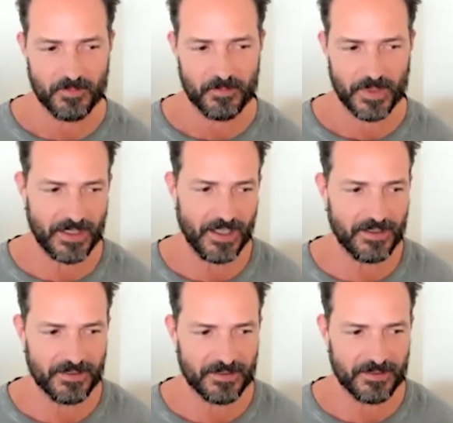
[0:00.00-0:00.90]
But
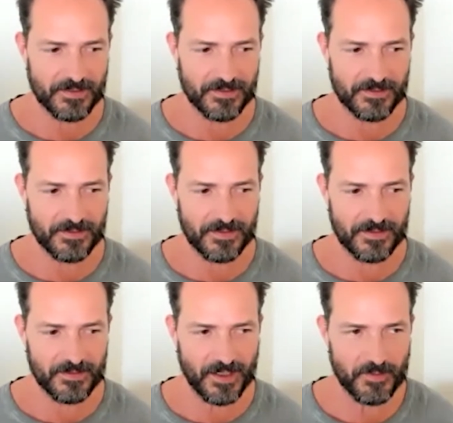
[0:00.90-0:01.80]
then,
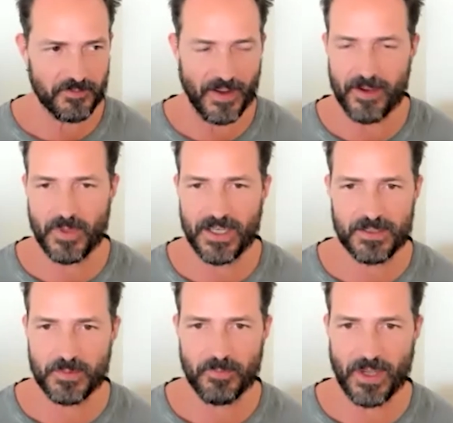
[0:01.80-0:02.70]
5
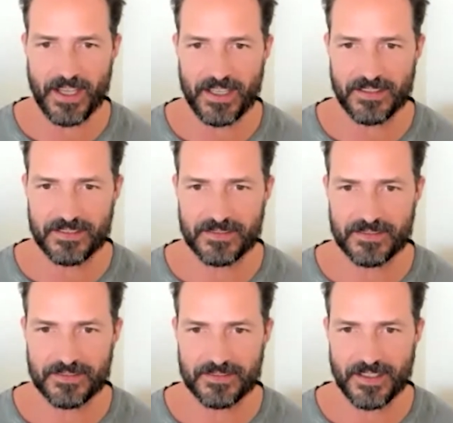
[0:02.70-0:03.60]
minutes went by.
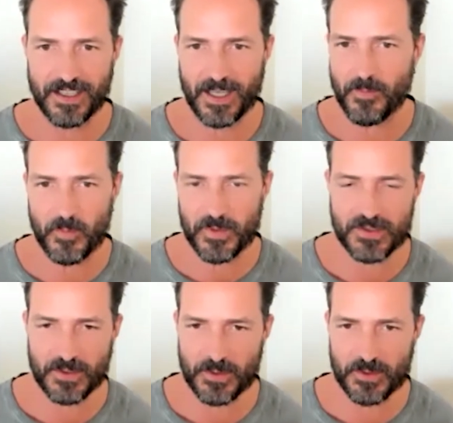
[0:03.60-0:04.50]
I came up with a
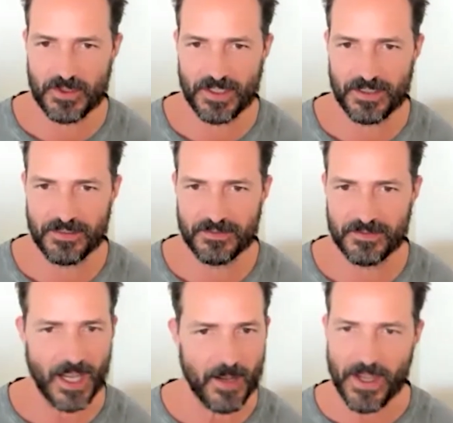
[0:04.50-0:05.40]
solution,
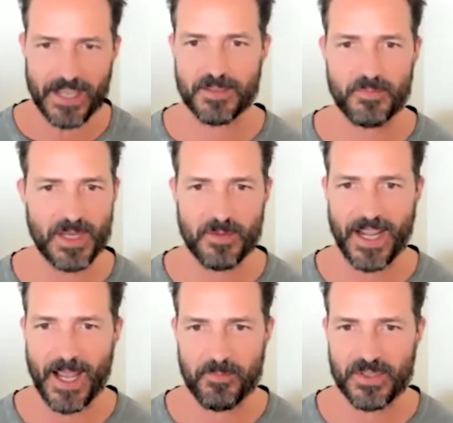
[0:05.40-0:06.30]
got back to being
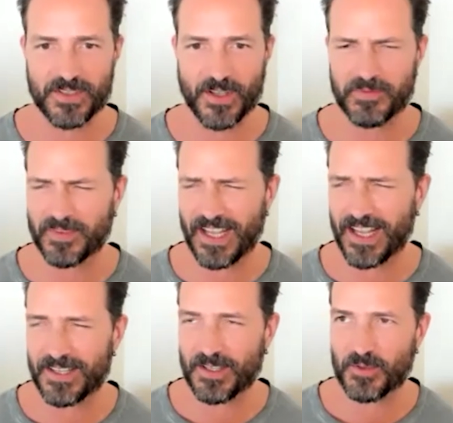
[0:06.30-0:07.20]
my happy self, and
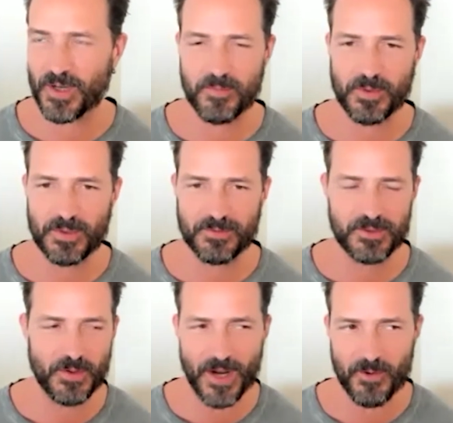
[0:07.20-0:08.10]
had an incredible
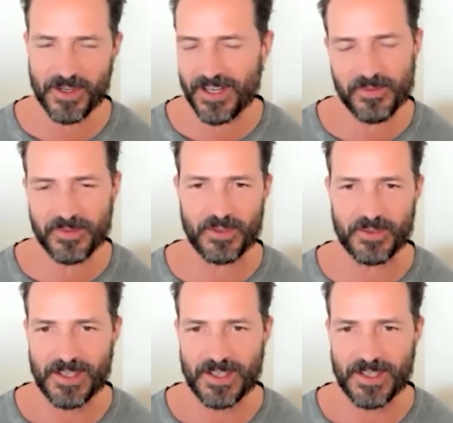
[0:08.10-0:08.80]
2-hour interview